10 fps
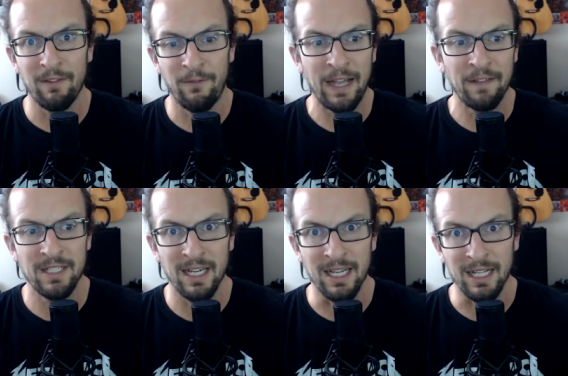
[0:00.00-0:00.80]

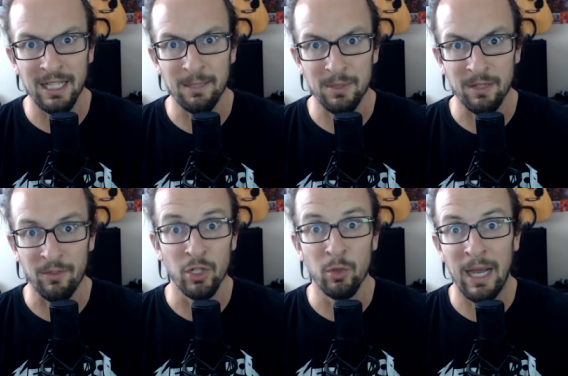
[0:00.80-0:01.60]
5-second clips of
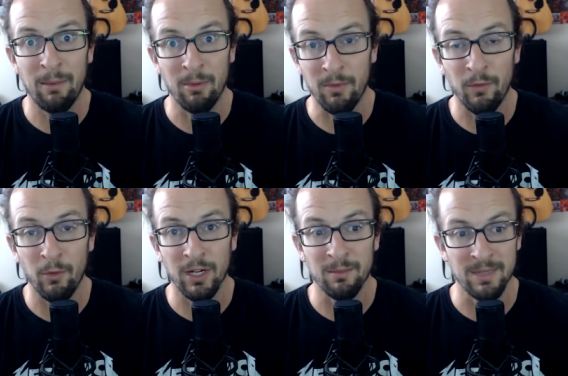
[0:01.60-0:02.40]
the new album
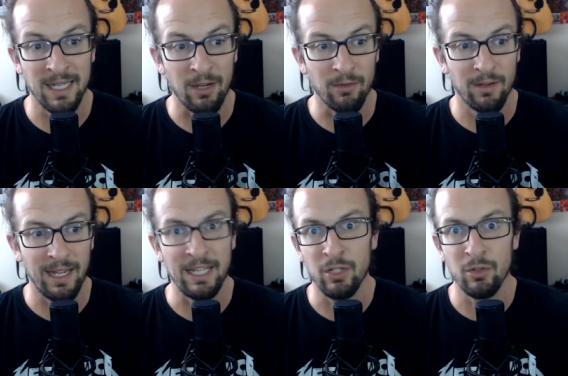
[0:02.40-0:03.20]
before it comes out
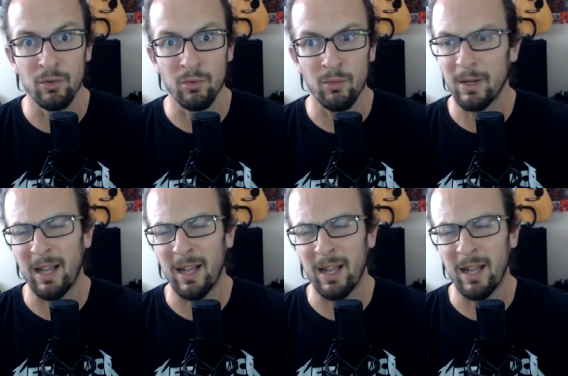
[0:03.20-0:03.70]
and do,